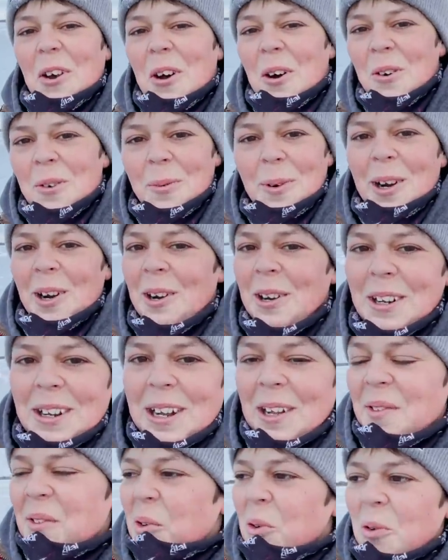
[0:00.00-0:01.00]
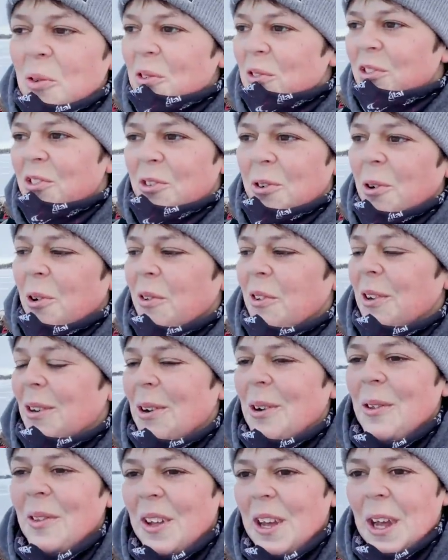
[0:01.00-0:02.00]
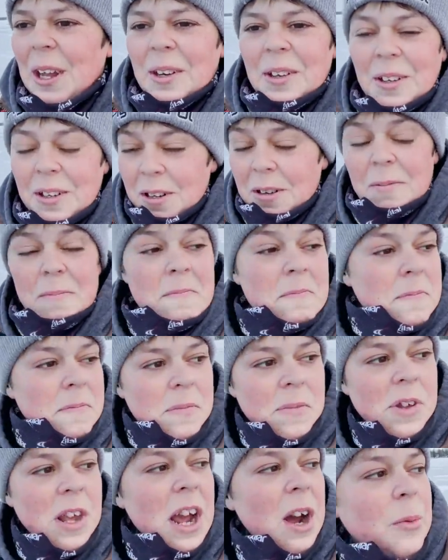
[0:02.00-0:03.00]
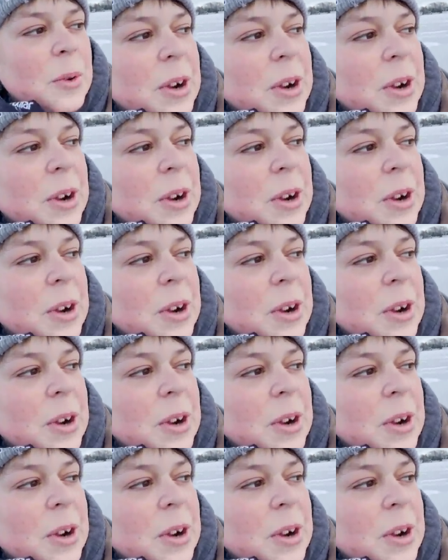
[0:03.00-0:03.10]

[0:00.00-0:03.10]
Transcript: y'all, we already got the holes drilled and all that. And yeah,